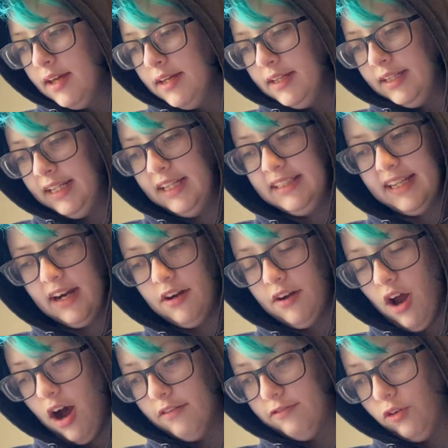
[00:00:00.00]
He dared
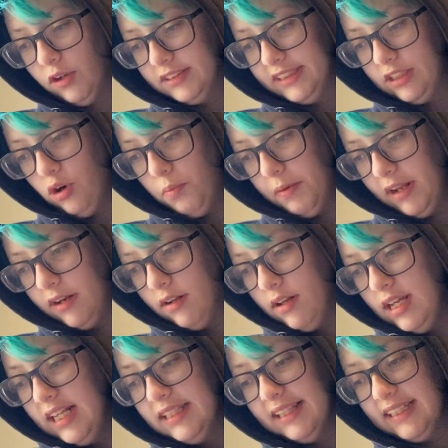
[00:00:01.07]
not force it open,
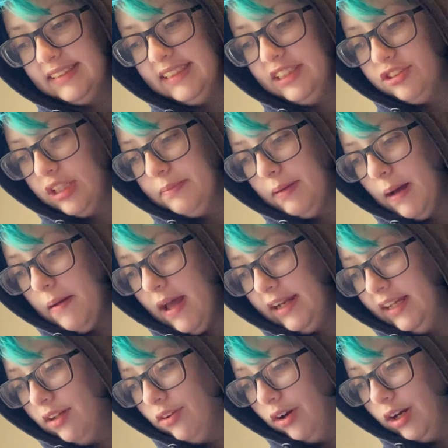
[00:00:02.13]
lest he trip up
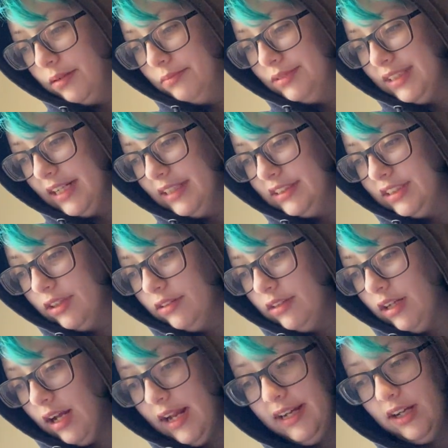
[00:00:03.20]
any alarms
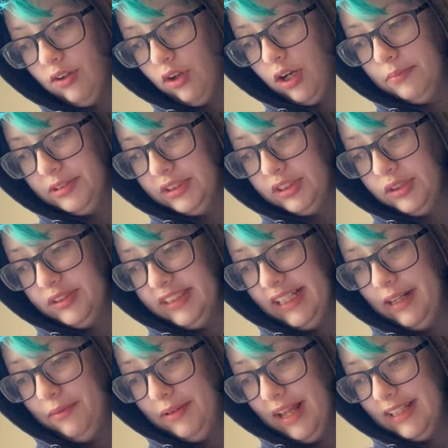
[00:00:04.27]

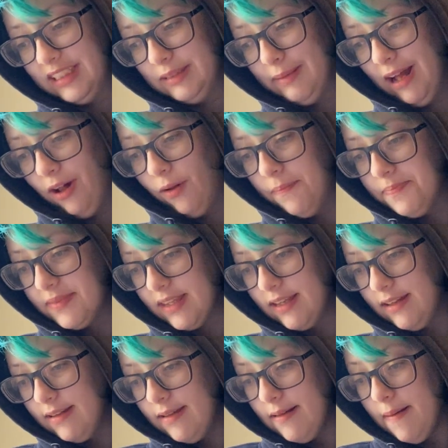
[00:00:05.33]
associated with that spell.
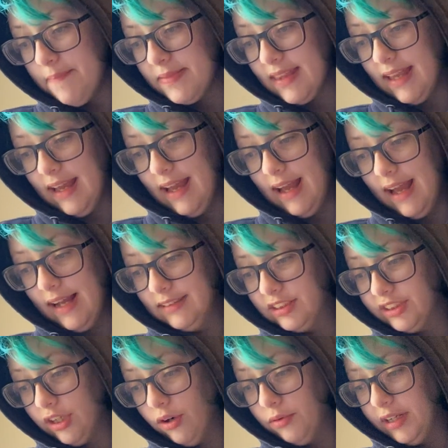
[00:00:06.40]
And
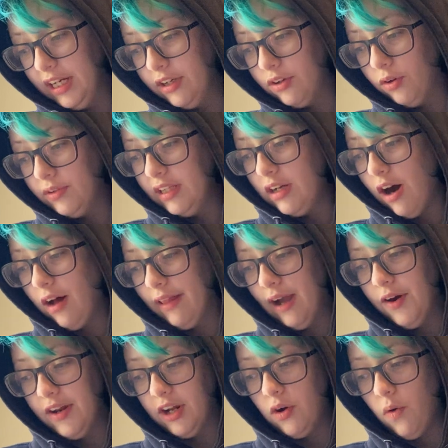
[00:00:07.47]
so he could only call
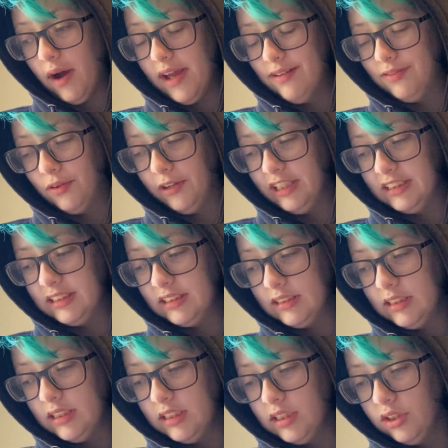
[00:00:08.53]
out in a quiet voice,
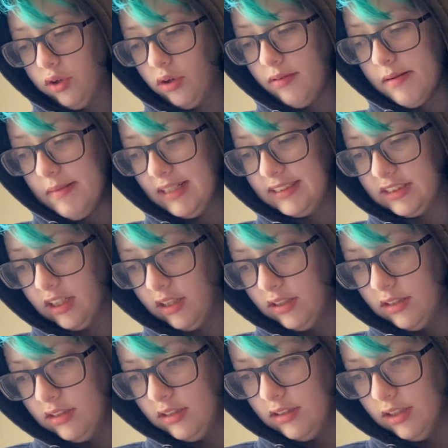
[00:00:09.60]
"Lord Windmaster!
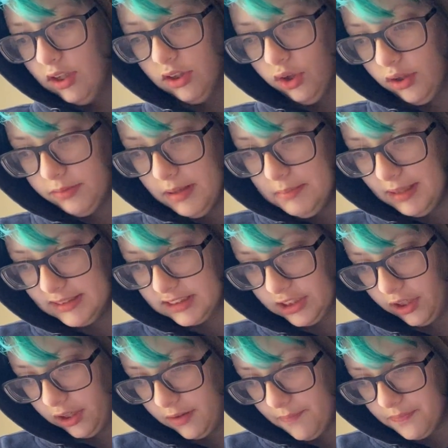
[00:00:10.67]
Lord
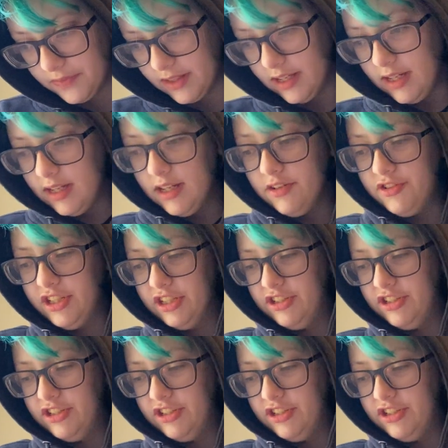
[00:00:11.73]
Windmaster!" Shi